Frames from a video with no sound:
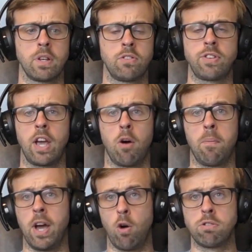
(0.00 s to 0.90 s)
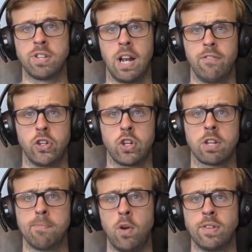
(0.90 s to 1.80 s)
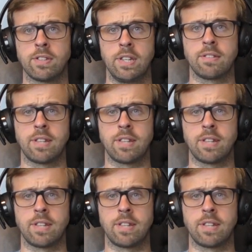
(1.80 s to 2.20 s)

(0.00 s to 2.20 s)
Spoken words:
say on my old television, moving to this